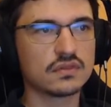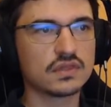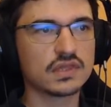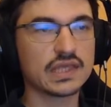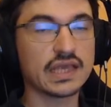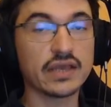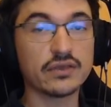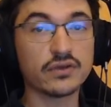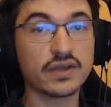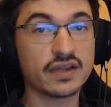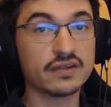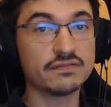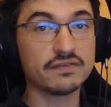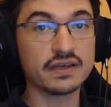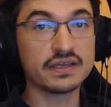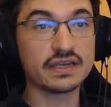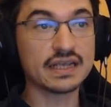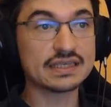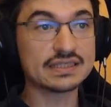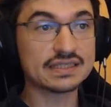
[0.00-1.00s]
There you can
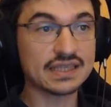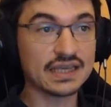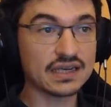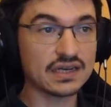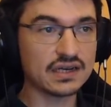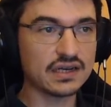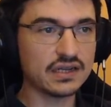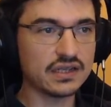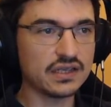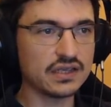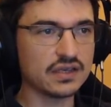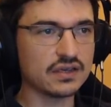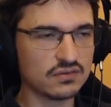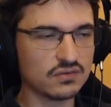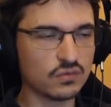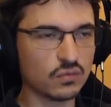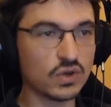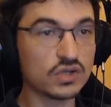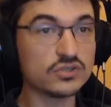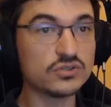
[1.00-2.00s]
find exactly
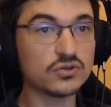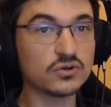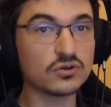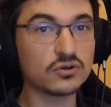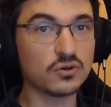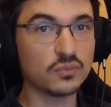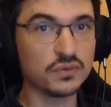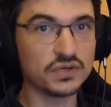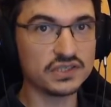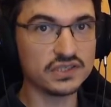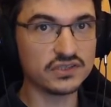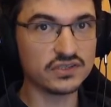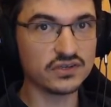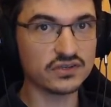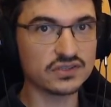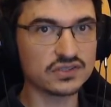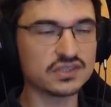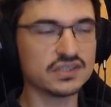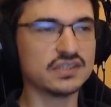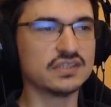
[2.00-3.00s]
what your
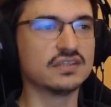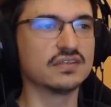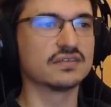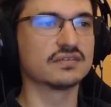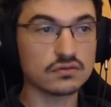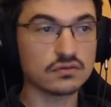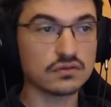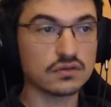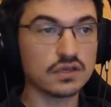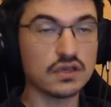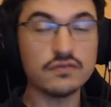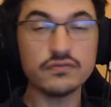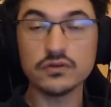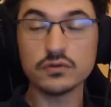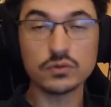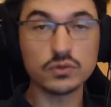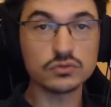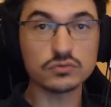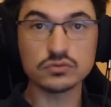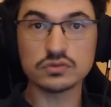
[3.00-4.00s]
competitors did. If you
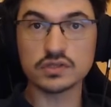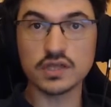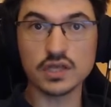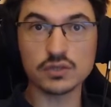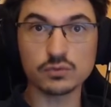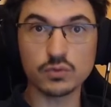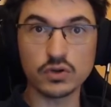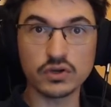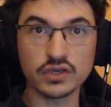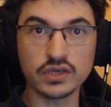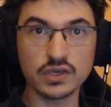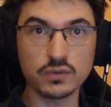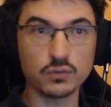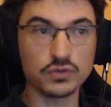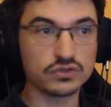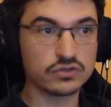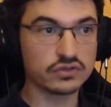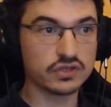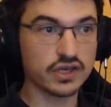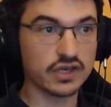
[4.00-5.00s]
want to start working
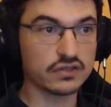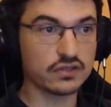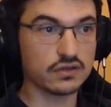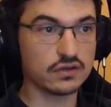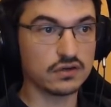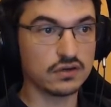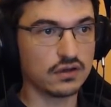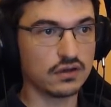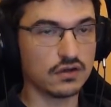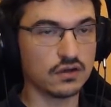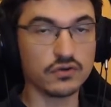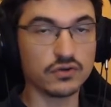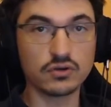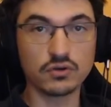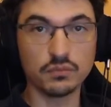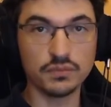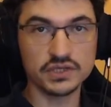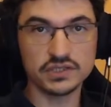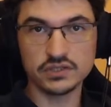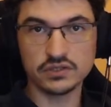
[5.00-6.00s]
with the title of a
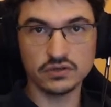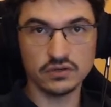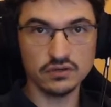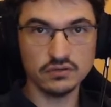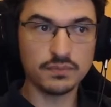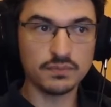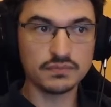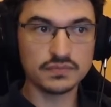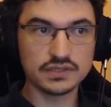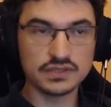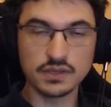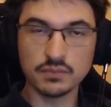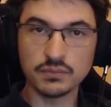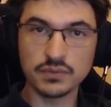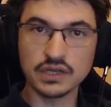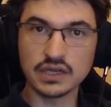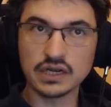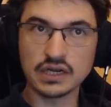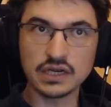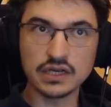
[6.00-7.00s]
competitor,
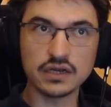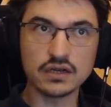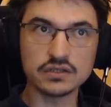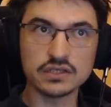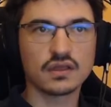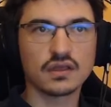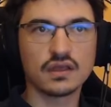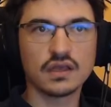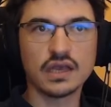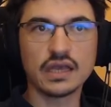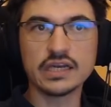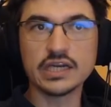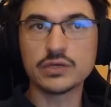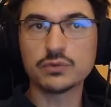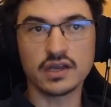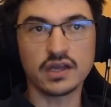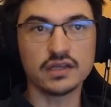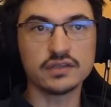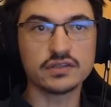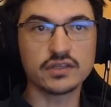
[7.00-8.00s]
simply click on it and
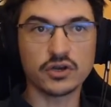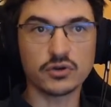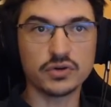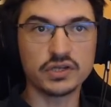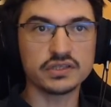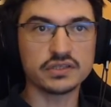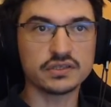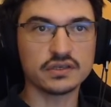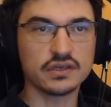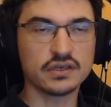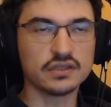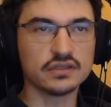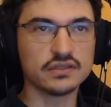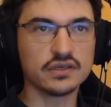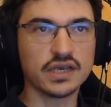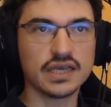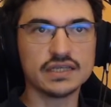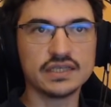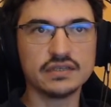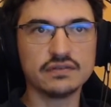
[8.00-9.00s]
it will enter it in
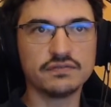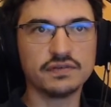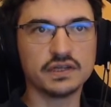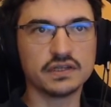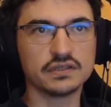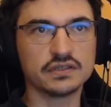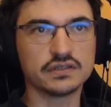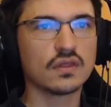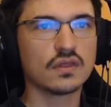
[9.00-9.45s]
the edit field.